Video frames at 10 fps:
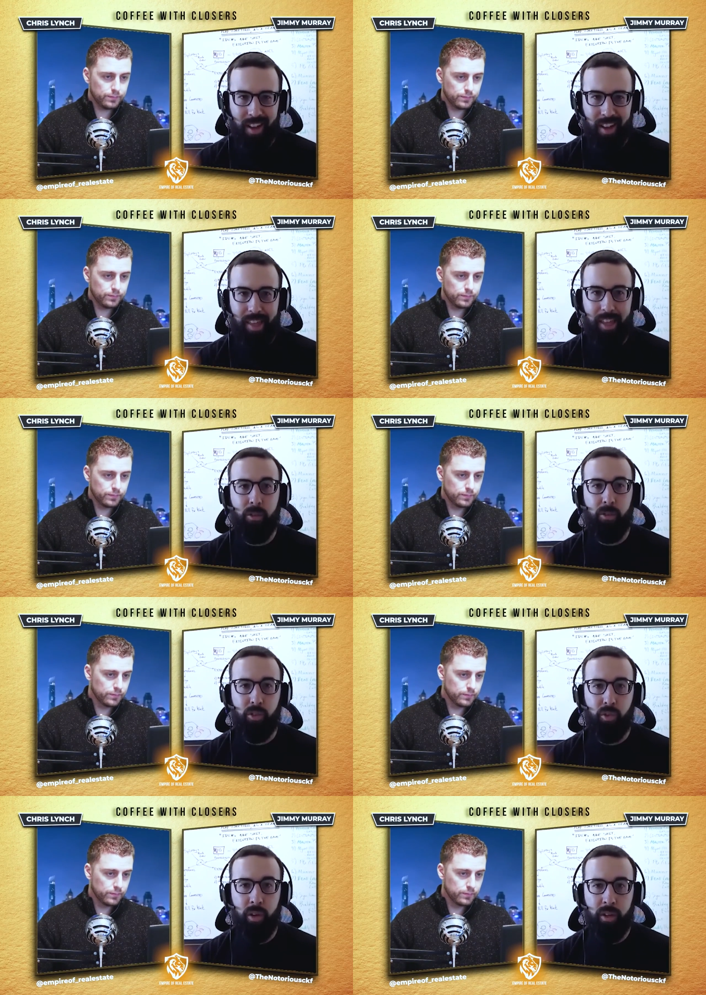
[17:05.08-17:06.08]
Speaker 1: that you
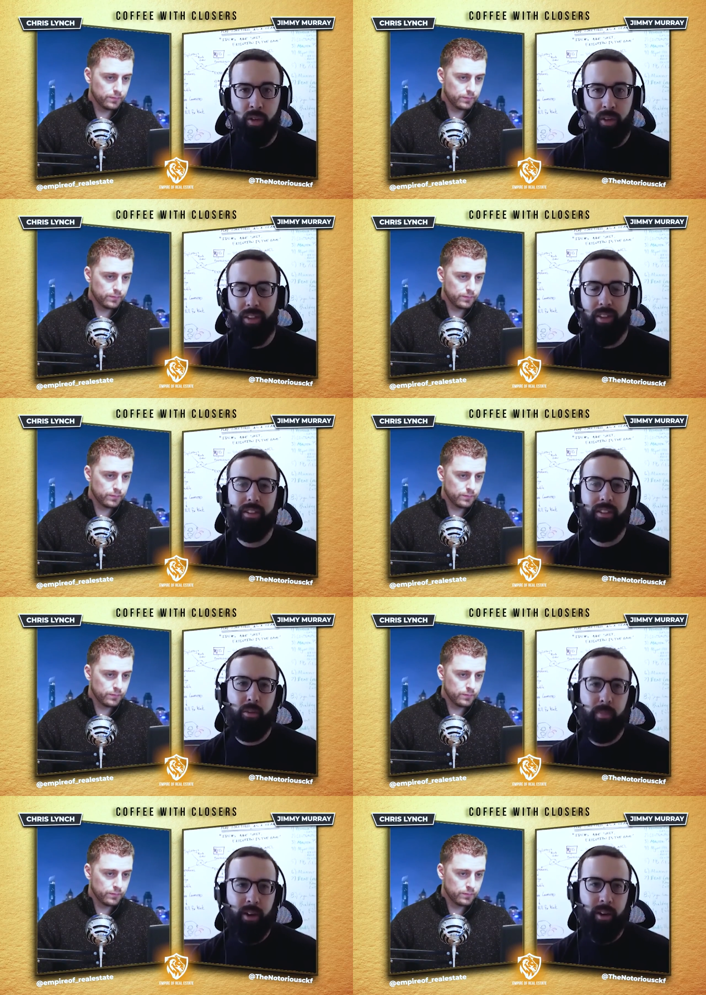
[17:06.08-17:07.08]
enjoy doing and the things that you're
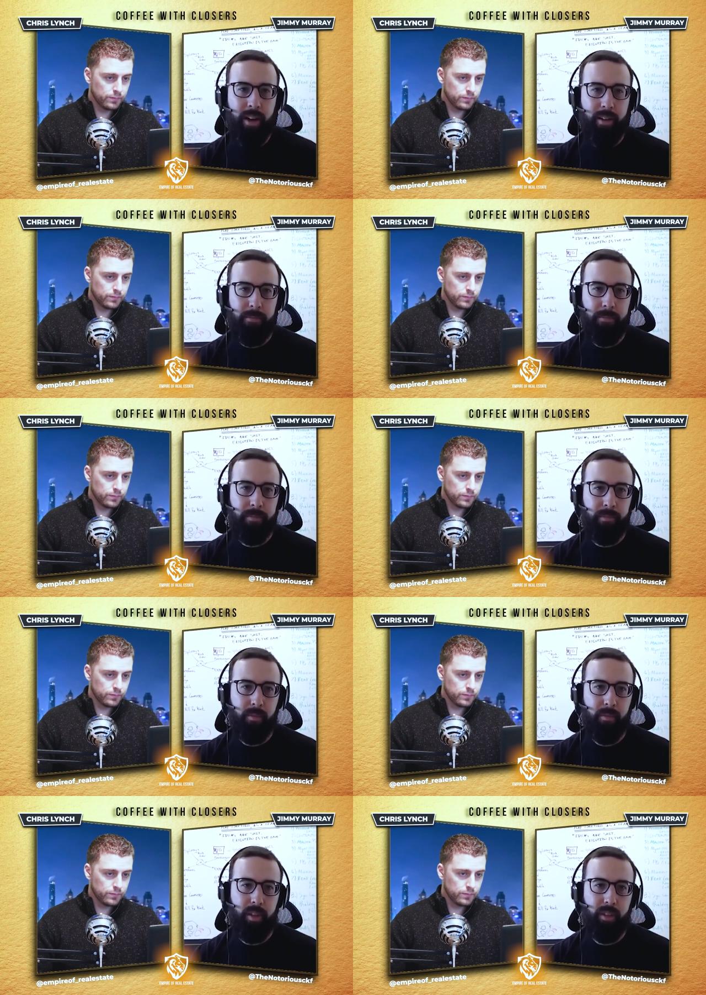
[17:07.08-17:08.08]
better at.
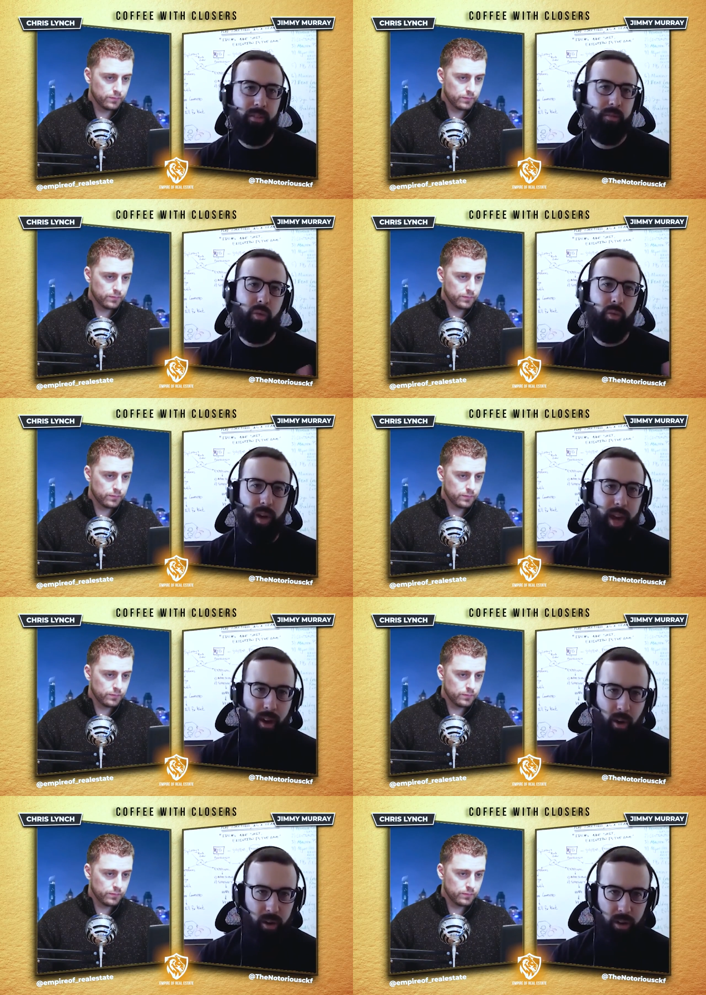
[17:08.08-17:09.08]
Because we're not
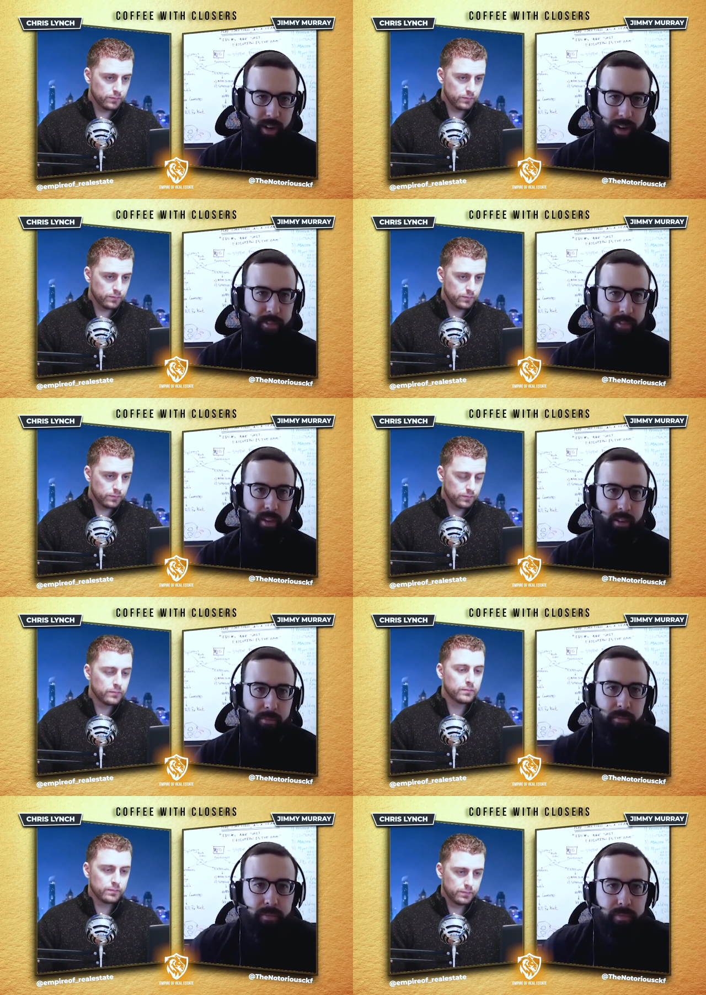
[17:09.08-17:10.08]
all good at everything.
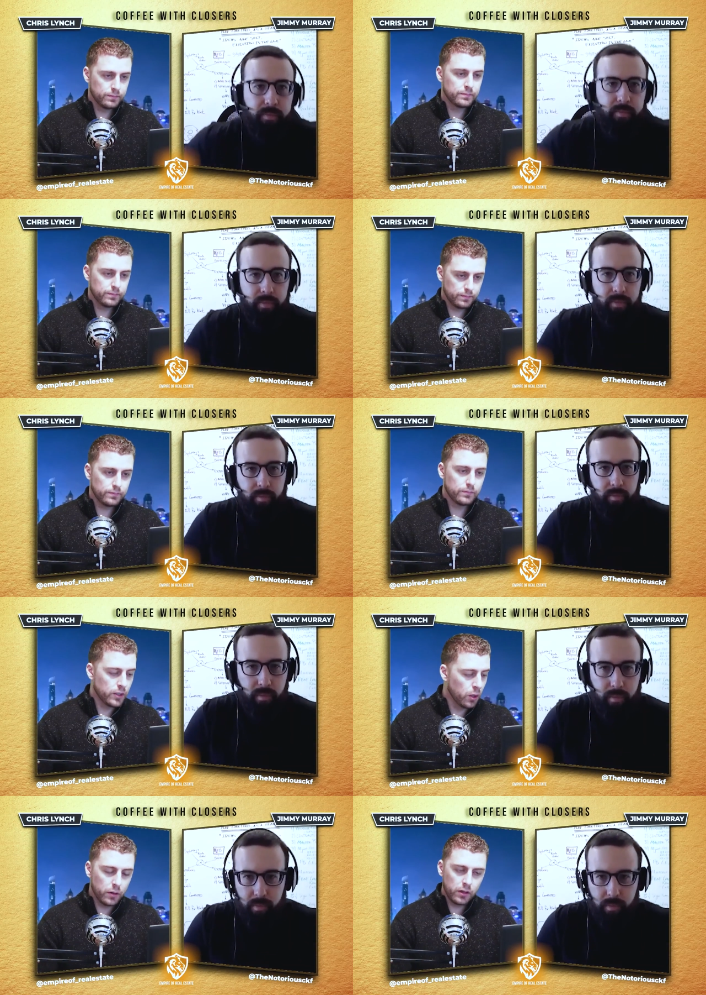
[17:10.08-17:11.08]

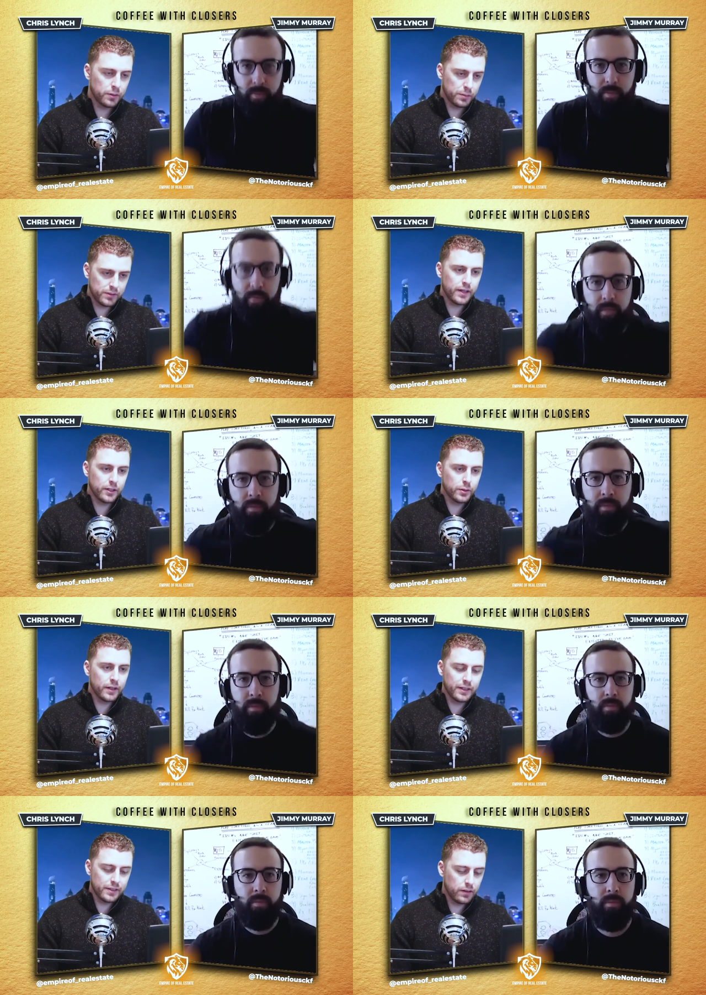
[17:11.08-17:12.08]
Speaker 2: No,
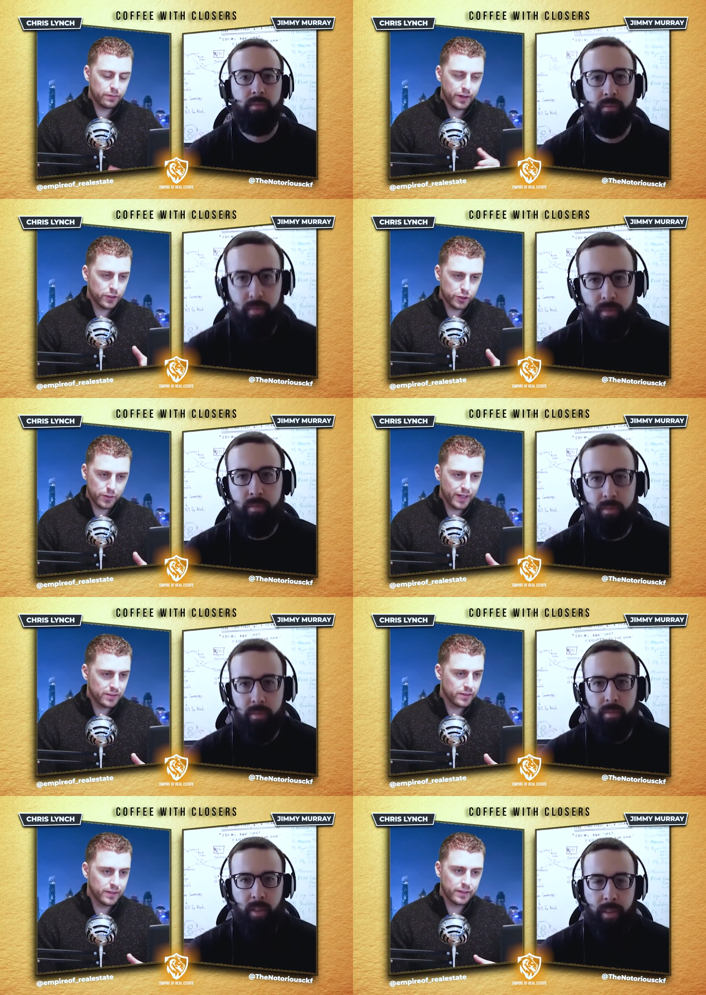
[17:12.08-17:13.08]
100%. You could identify your
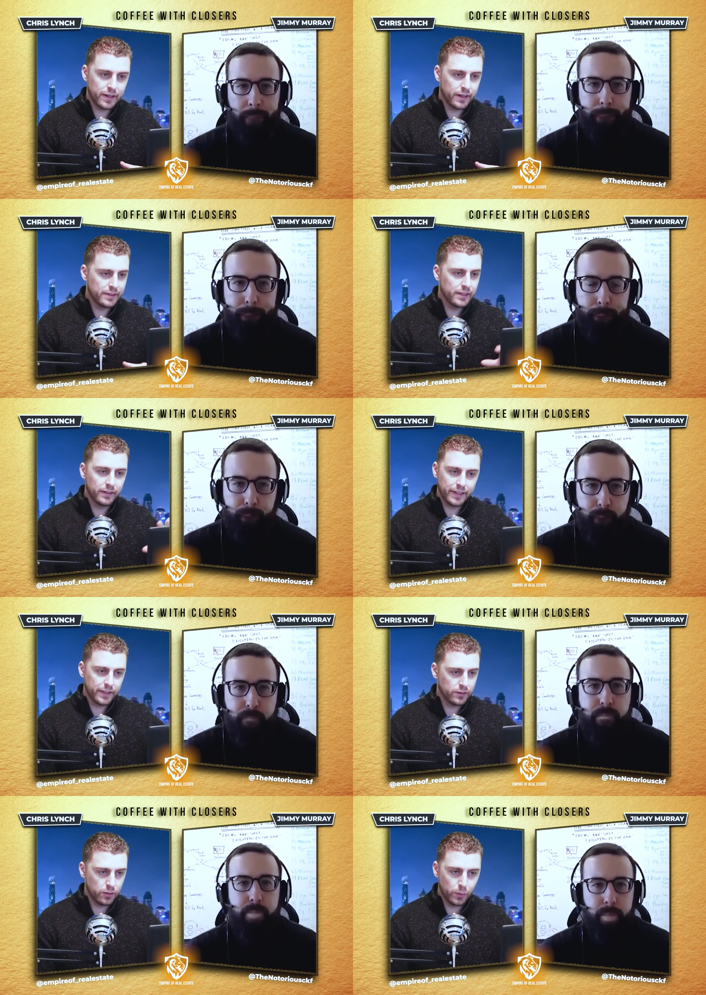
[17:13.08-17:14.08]
strengths and then kind of
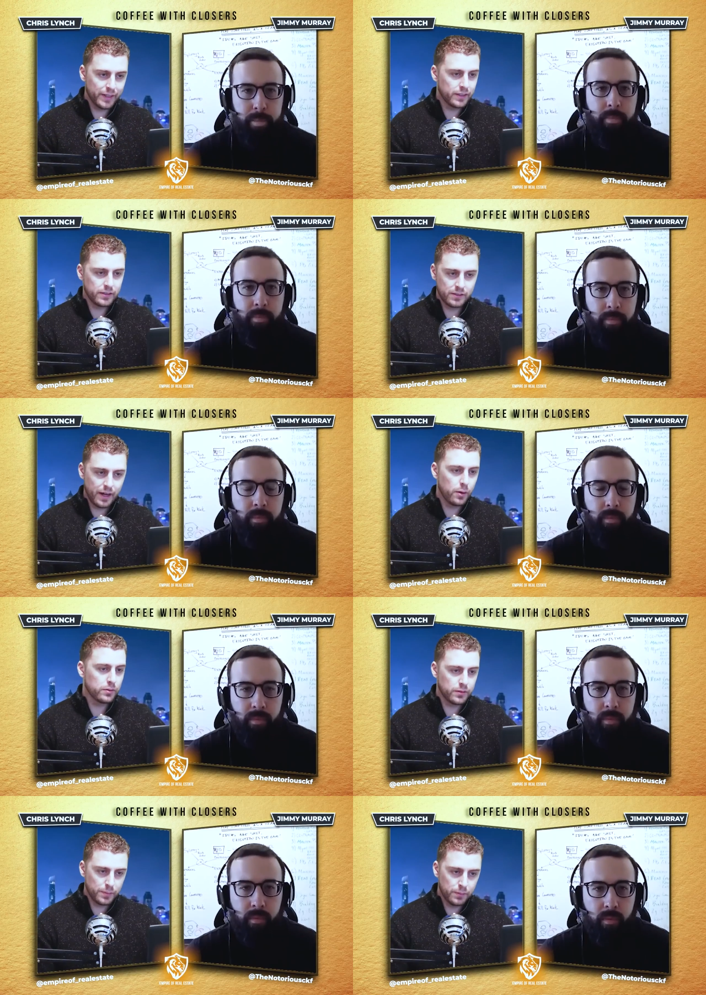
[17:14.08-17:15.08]
delegate the weaknesses
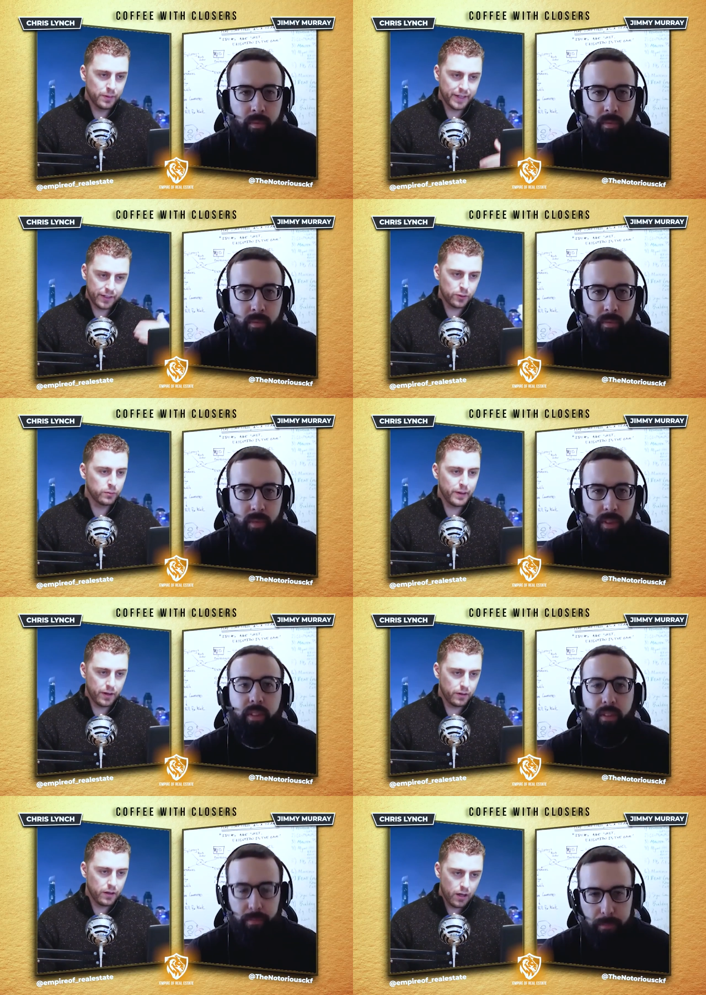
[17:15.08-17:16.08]
out to people that can do
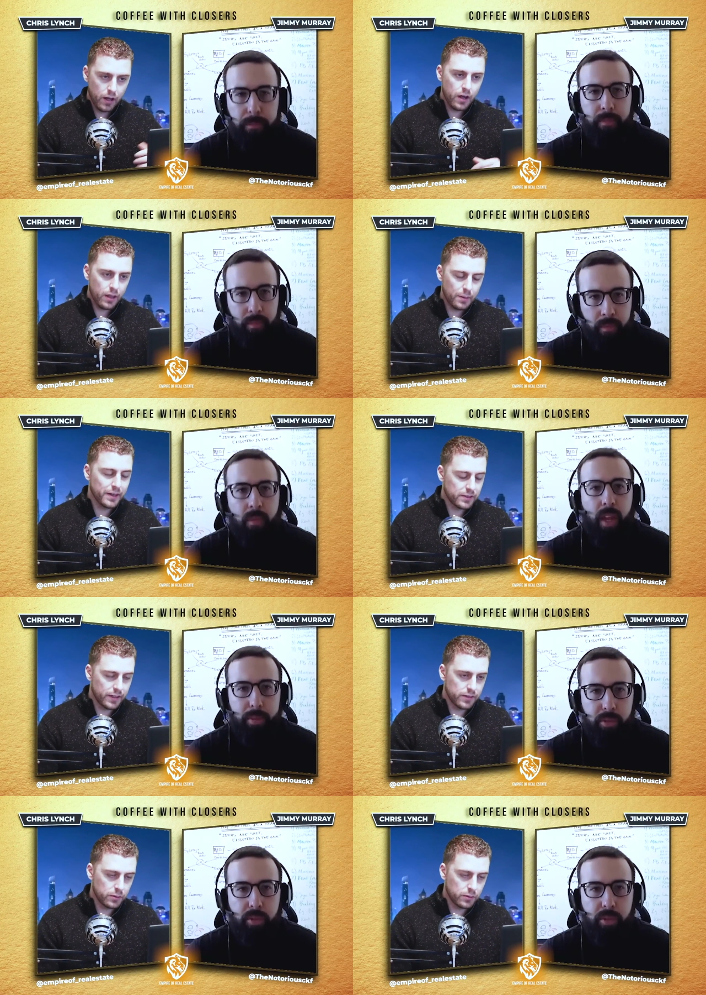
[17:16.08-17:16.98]
them better.
Speaker 1: Absolutely. That makes